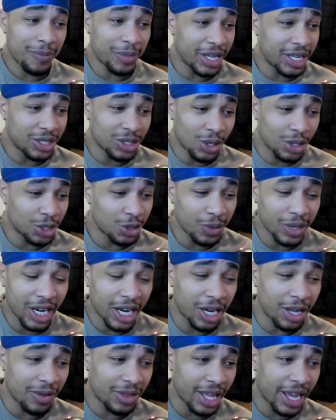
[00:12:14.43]
He's not doing
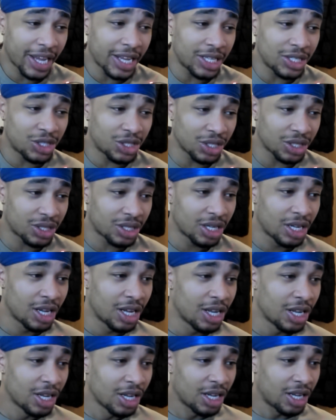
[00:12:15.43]
any of that. He's
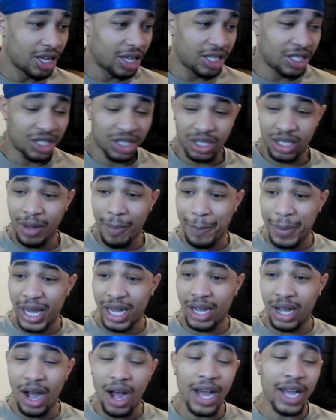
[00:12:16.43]
just a big
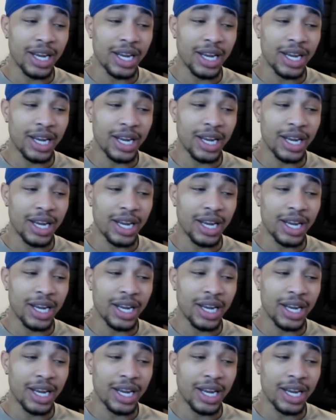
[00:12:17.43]
guy.